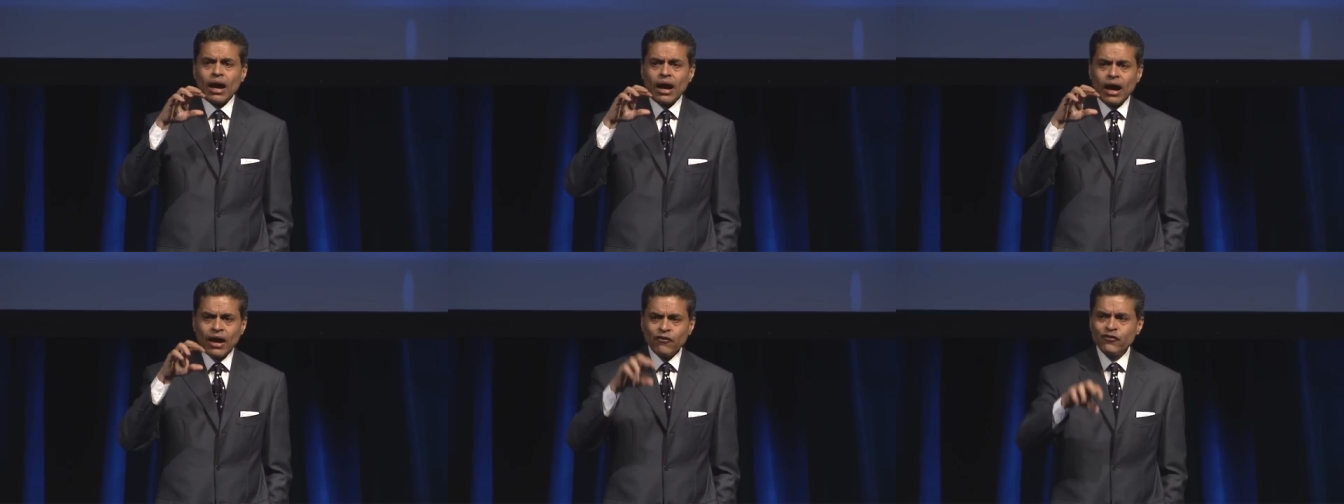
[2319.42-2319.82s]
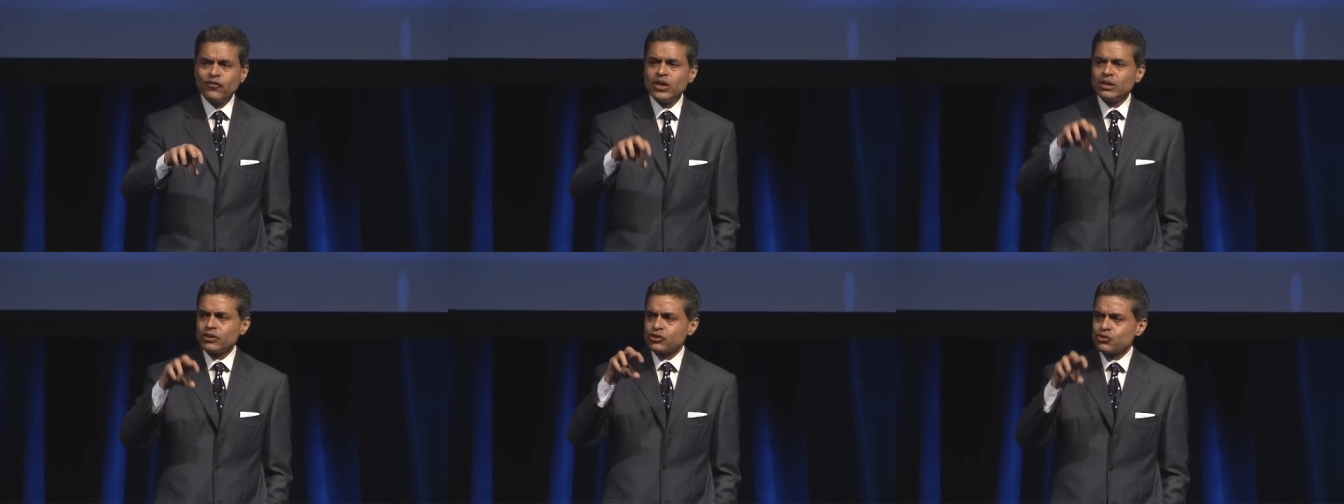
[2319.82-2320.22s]
I
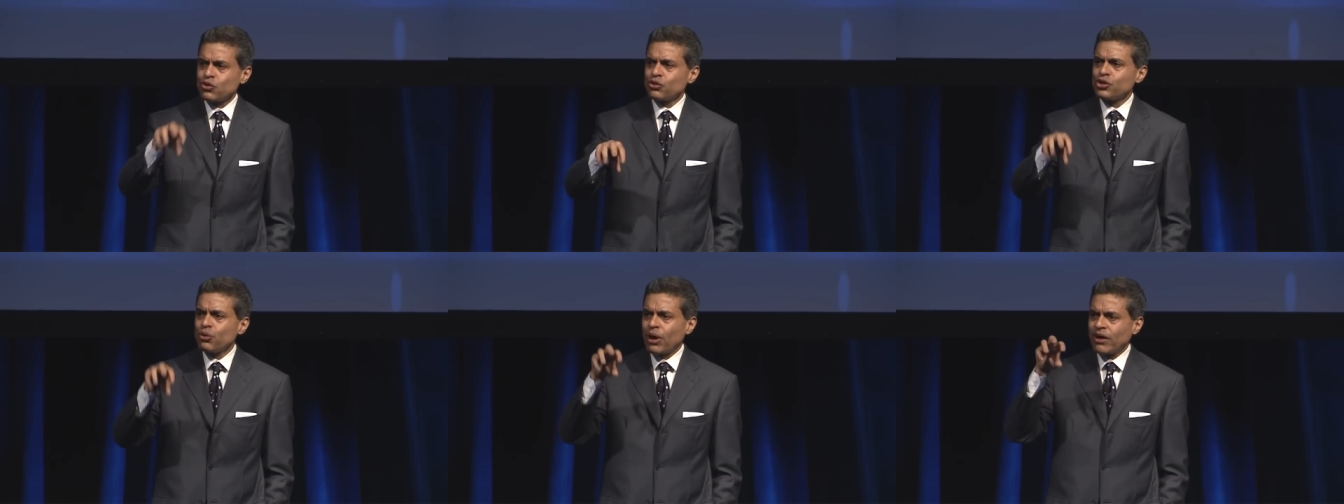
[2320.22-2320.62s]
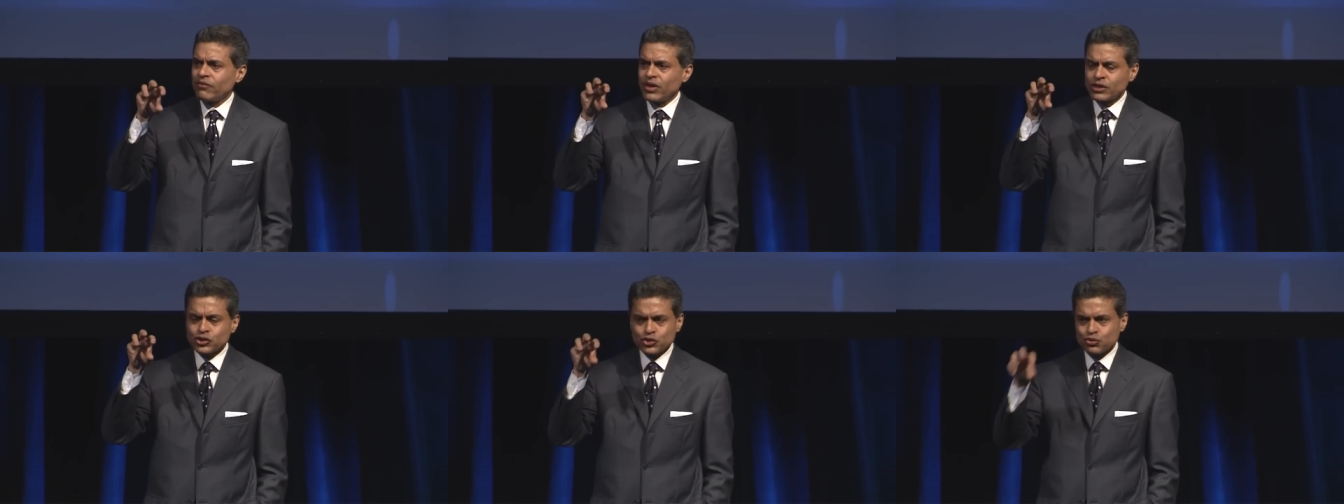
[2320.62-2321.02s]
feel as though you have
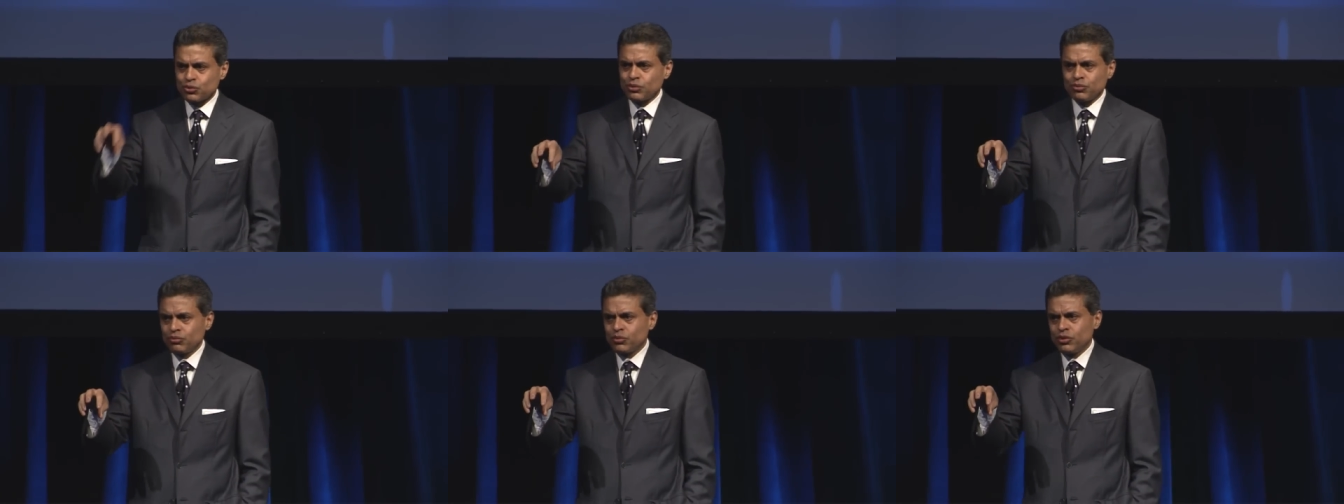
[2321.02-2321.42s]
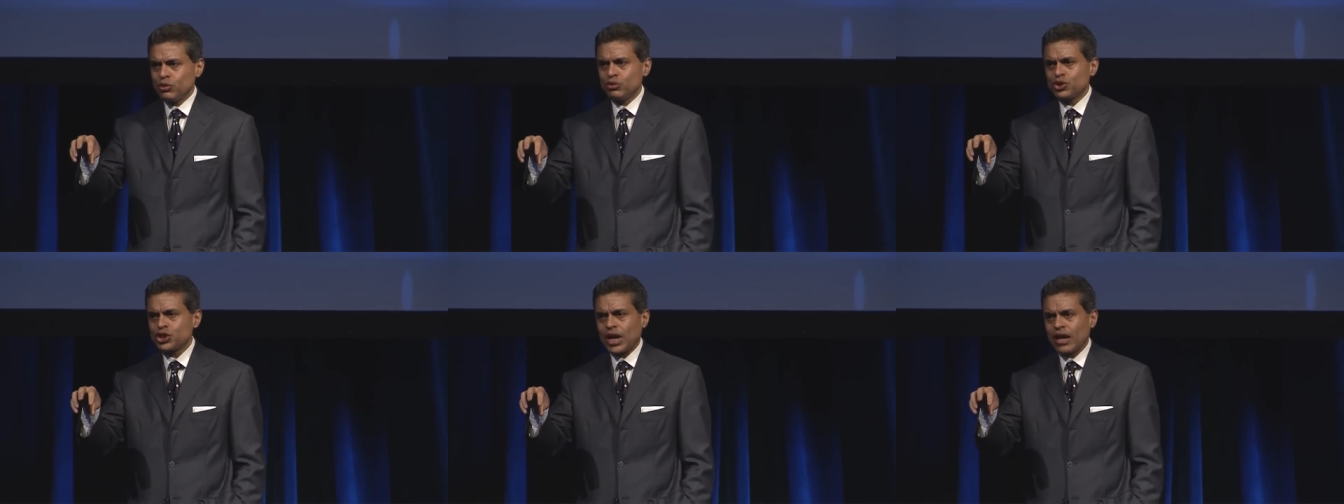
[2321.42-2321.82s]

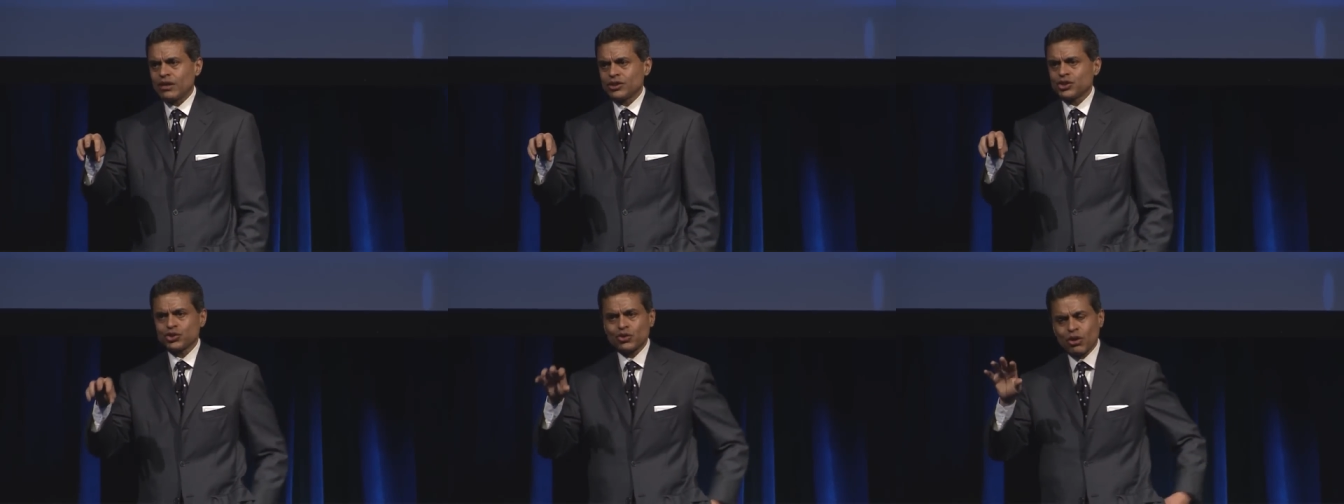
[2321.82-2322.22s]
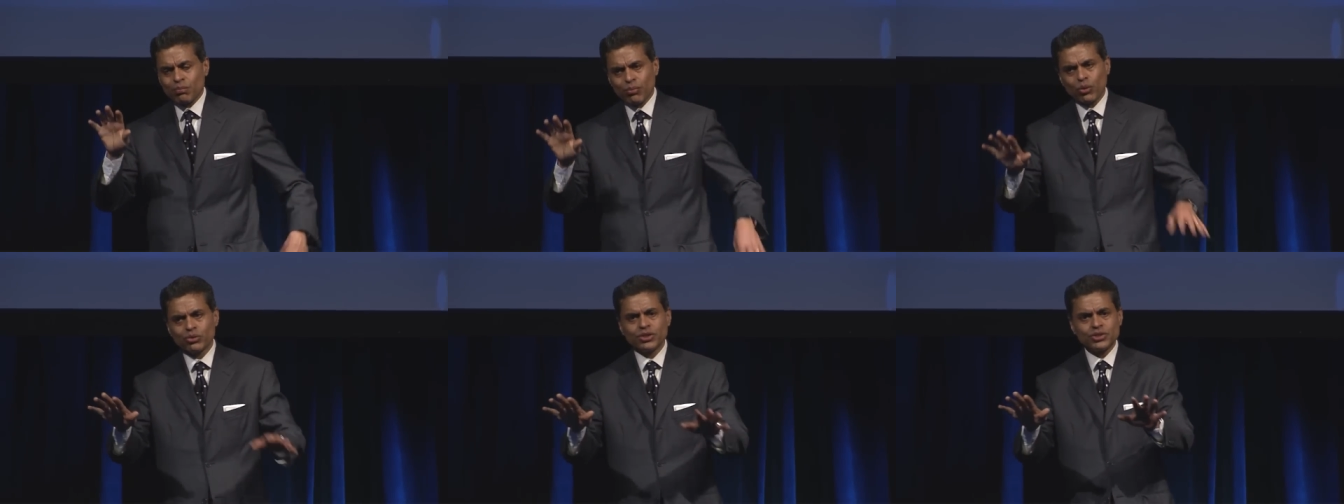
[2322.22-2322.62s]
huge challenges on
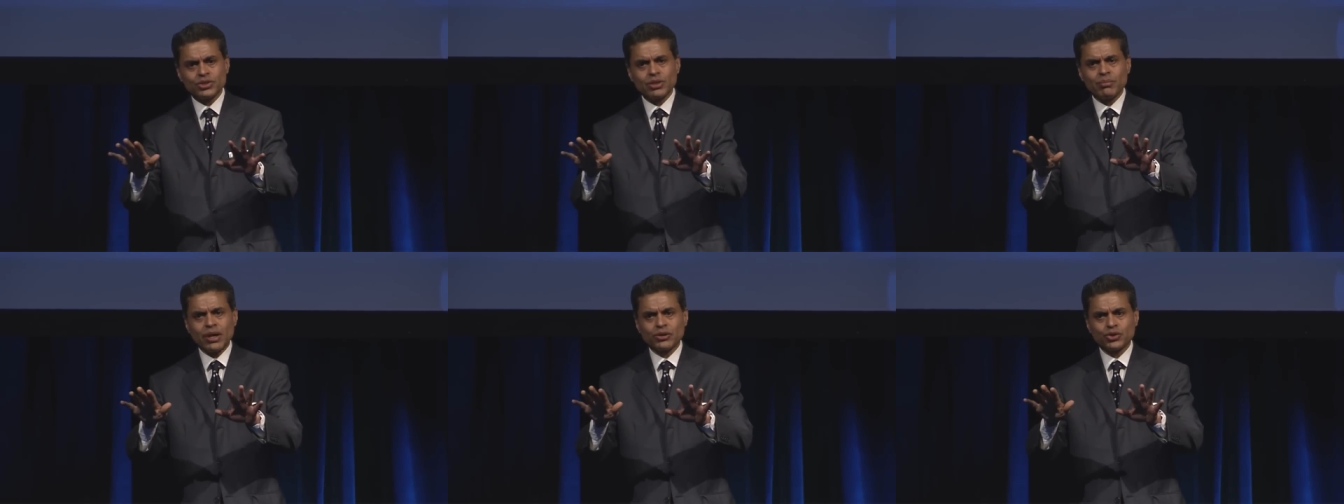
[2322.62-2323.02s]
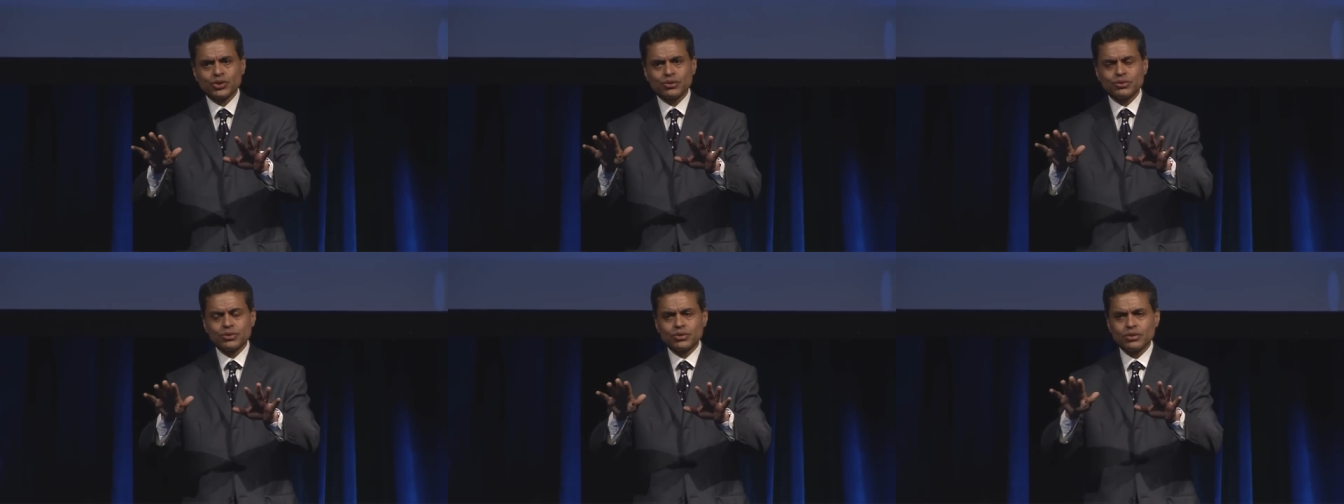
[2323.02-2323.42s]
both these
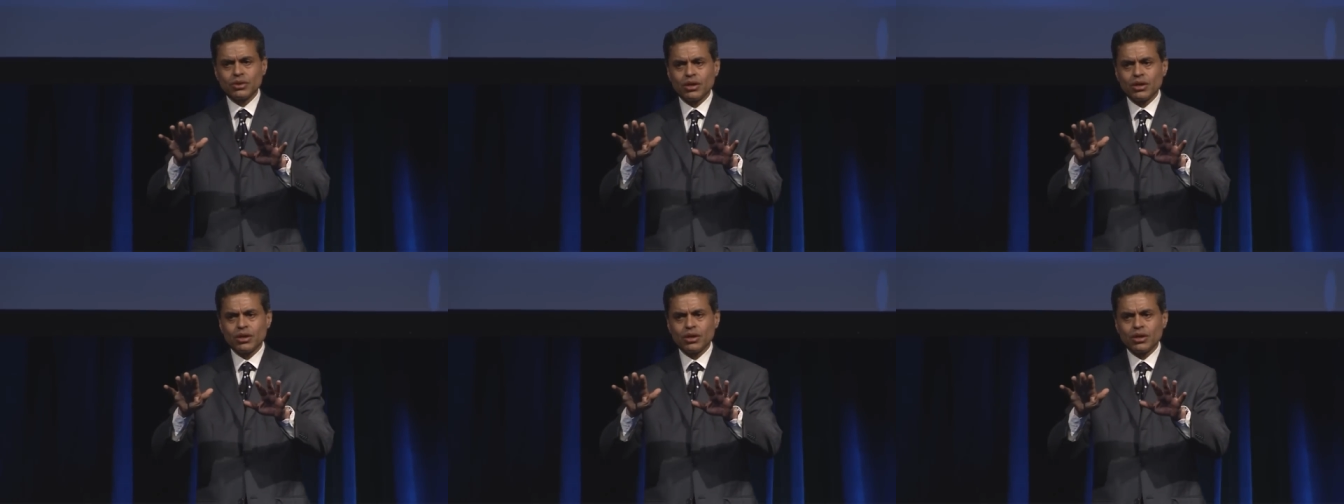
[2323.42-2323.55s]
dimensions,